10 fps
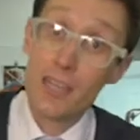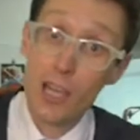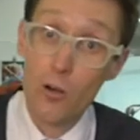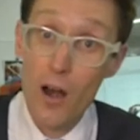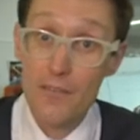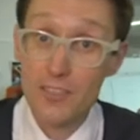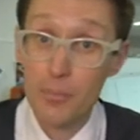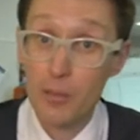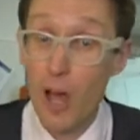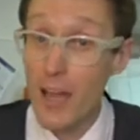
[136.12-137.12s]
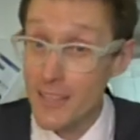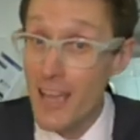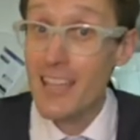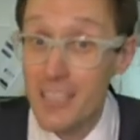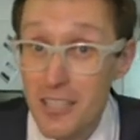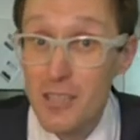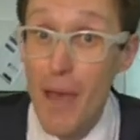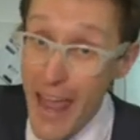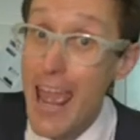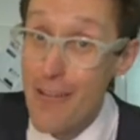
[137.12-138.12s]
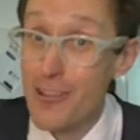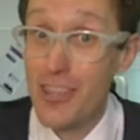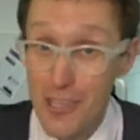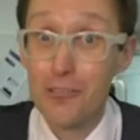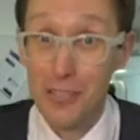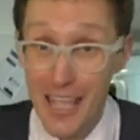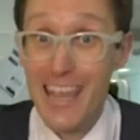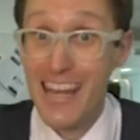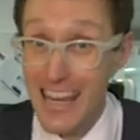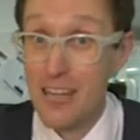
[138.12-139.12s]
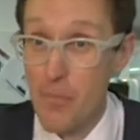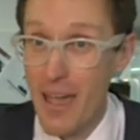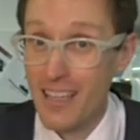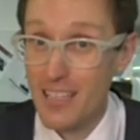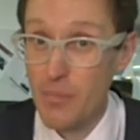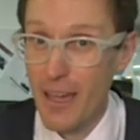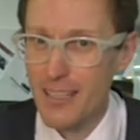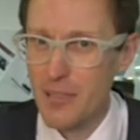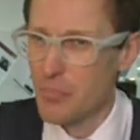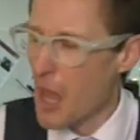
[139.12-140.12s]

your craft supplies, just about everything you'll need in your makerspace.